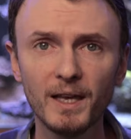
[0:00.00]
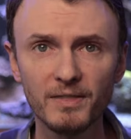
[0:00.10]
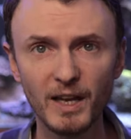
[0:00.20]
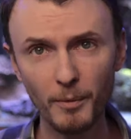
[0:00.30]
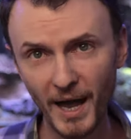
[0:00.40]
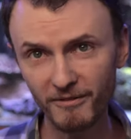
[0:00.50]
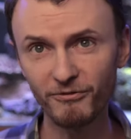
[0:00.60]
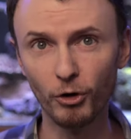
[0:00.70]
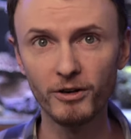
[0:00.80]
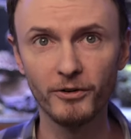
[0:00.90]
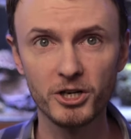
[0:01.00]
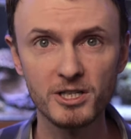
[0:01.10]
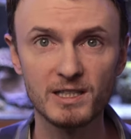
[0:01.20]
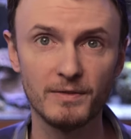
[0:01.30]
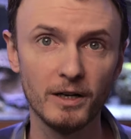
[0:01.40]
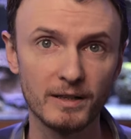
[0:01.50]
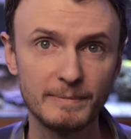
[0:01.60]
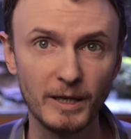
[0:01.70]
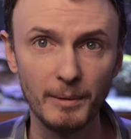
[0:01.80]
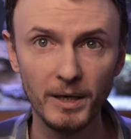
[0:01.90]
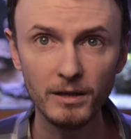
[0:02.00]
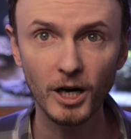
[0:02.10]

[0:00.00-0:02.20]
They ran 4 versions of their experiment,